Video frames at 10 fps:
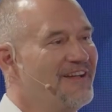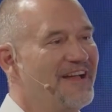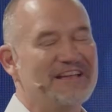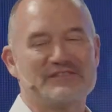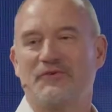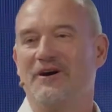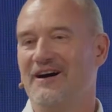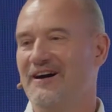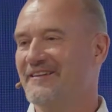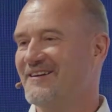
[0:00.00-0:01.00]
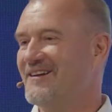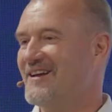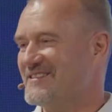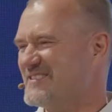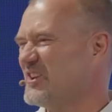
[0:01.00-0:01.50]
S4HANA
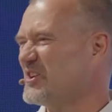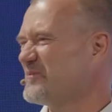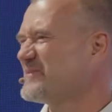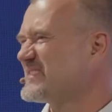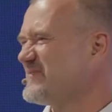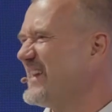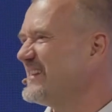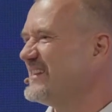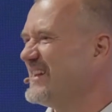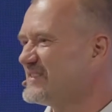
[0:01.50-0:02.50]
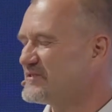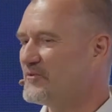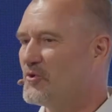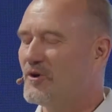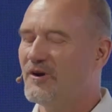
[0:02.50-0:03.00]
has a lot of Sven in
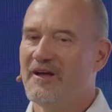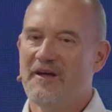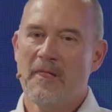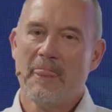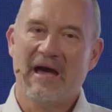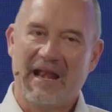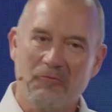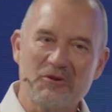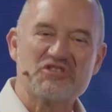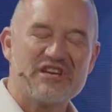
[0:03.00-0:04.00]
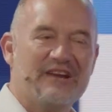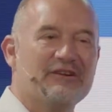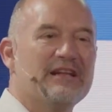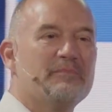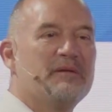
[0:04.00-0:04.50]
S4. And I will share a
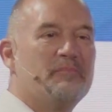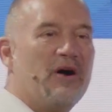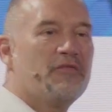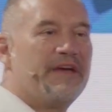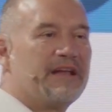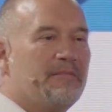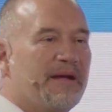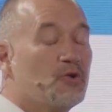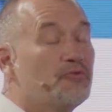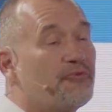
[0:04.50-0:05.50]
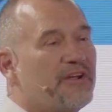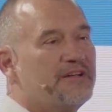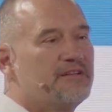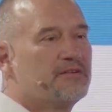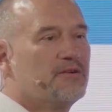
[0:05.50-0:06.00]
little bit about that. And my good friend
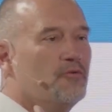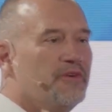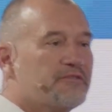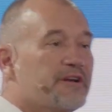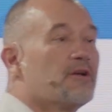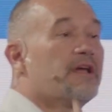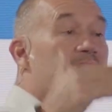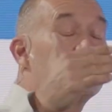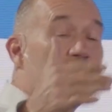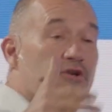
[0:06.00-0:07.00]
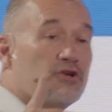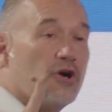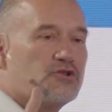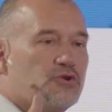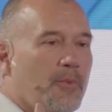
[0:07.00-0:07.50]
Uwe Grigoleit, who's going to
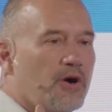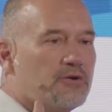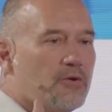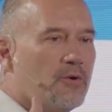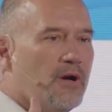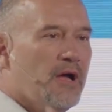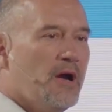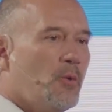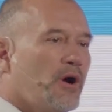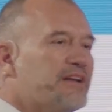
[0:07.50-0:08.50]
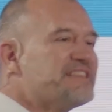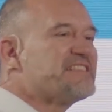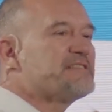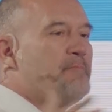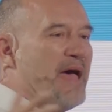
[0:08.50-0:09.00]
talk tomorrow, we're going to
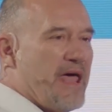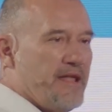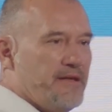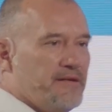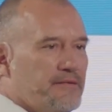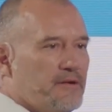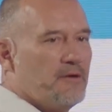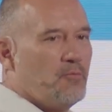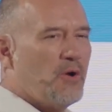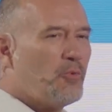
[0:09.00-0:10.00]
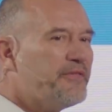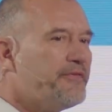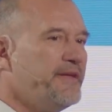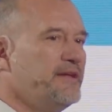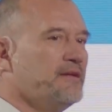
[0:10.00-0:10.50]
span where we
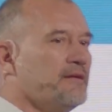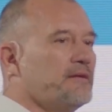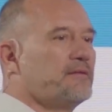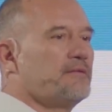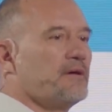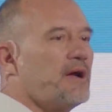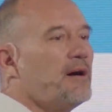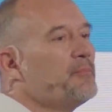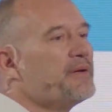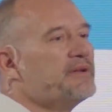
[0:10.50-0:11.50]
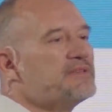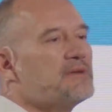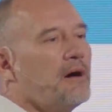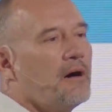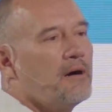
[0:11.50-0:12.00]
think the companies
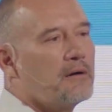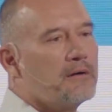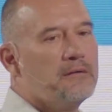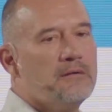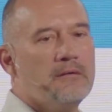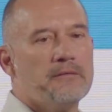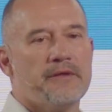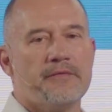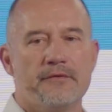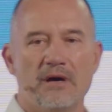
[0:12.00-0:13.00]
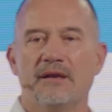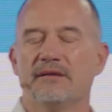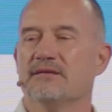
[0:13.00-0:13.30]
are that run